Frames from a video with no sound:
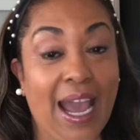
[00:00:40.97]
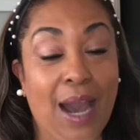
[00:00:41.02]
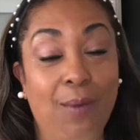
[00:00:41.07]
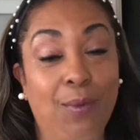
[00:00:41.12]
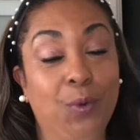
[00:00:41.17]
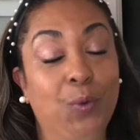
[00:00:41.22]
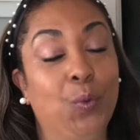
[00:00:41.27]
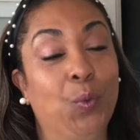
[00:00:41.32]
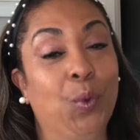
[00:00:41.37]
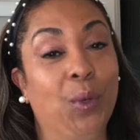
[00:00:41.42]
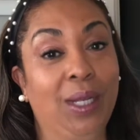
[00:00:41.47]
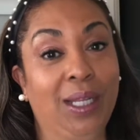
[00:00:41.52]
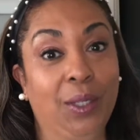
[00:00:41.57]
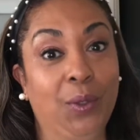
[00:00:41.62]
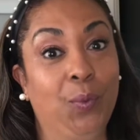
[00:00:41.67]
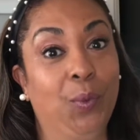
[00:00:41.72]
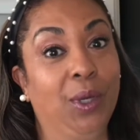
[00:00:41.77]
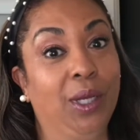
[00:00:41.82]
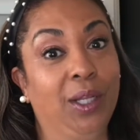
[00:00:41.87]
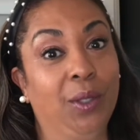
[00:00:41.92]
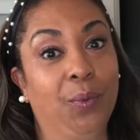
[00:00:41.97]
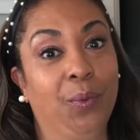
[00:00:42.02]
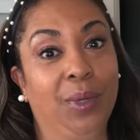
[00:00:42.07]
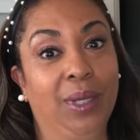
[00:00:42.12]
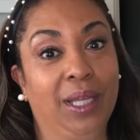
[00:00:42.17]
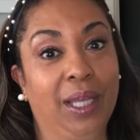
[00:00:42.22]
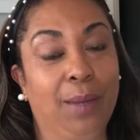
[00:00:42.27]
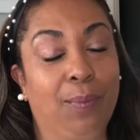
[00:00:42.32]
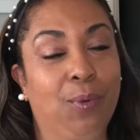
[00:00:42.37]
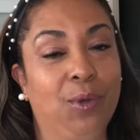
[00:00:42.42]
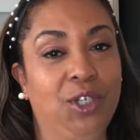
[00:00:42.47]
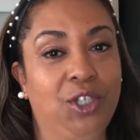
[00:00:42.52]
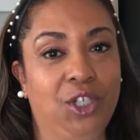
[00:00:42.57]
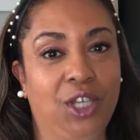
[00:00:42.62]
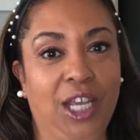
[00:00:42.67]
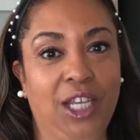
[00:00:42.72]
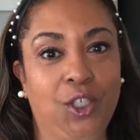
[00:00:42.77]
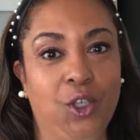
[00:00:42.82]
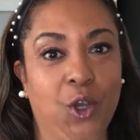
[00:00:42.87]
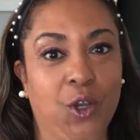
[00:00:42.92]
I would really
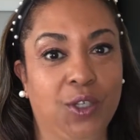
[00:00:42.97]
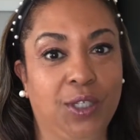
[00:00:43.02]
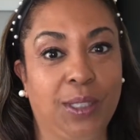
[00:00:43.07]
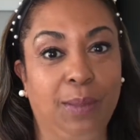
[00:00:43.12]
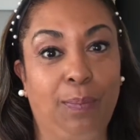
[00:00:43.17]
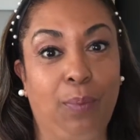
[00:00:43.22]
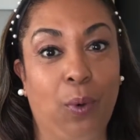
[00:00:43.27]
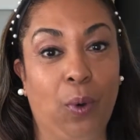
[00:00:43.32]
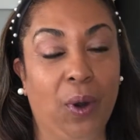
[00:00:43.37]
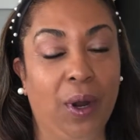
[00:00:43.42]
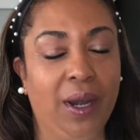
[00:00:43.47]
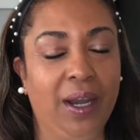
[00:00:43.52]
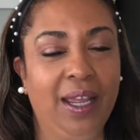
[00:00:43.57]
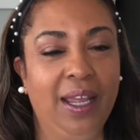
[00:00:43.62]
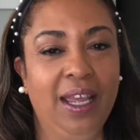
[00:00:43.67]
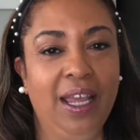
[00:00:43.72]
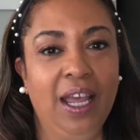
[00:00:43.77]
appreciate your support.